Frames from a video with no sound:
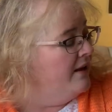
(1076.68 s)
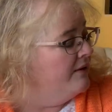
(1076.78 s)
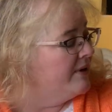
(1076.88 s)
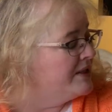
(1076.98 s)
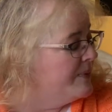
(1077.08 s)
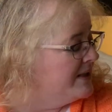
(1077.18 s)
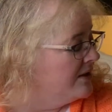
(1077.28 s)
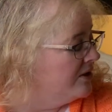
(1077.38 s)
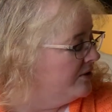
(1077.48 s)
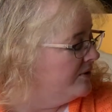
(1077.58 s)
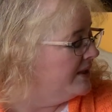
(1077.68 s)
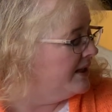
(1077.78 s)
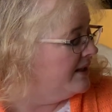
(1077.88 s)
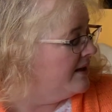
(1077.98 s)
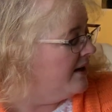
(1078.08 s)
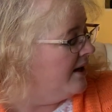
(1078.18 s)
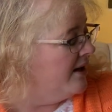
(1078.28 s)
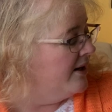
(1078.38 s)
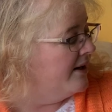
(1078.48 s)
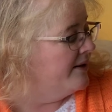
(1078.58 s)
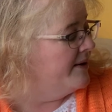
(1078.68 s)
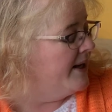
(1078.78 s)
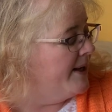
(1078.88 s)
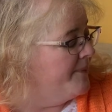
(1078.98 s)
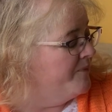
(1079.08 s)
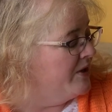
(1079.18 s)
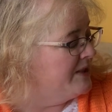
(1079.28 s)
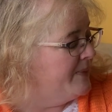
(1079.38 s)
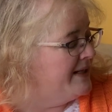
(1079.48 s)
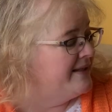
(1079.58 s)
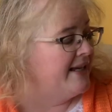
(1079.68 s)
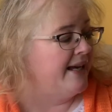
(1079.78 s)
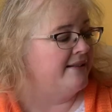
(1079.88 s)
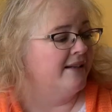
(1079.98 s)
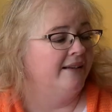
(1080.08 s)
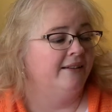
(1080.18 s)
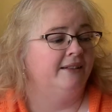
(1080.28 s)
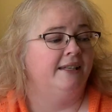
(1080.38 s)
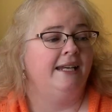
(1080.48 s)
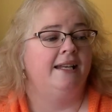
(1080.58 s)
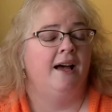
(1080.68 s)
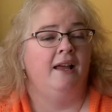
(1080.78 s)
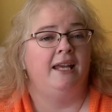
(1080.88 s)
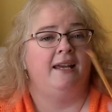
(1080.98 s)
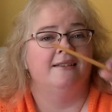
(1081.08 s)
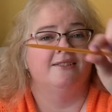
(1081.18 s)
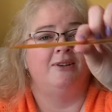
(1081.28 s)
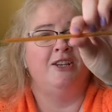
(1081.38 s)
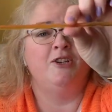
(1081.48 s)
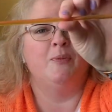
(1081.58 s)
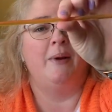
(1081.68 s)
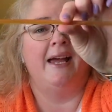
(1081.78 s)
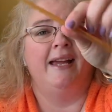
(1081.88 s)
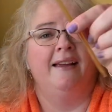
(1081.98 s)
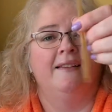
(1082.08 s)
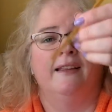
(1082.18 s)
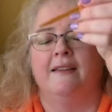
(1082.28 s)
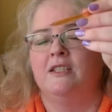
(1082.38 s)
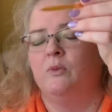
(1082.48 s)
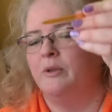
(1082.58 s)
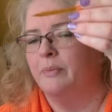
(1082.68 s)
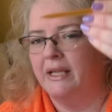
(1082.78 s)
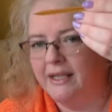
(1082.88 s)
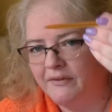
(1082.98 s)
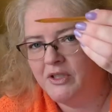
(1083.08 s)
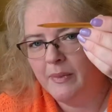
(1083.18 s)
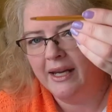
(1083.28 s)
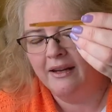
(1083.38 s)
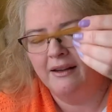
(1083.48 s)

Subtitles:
the recipes included are recipes that need honey. So in your bag, now this wouldn't be enough to make